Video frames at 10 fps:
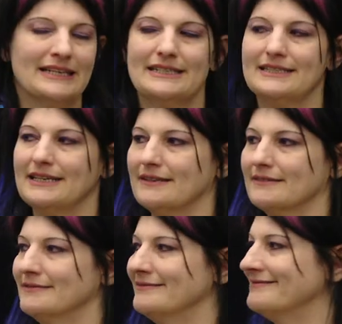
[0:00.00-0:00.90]

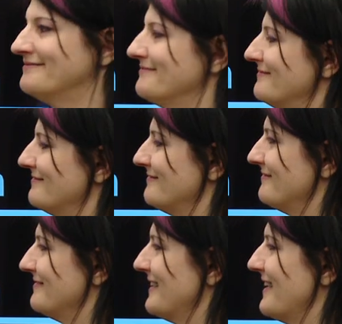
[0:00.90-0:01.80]
So
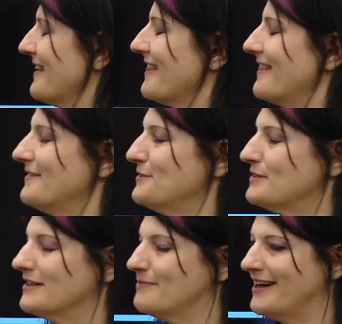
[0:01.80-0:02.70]
those
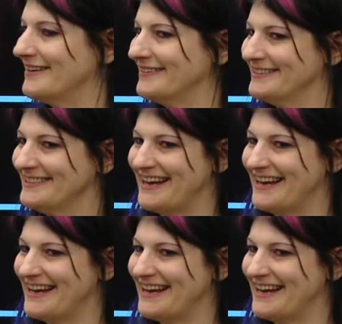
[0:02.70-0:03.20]
are the patterns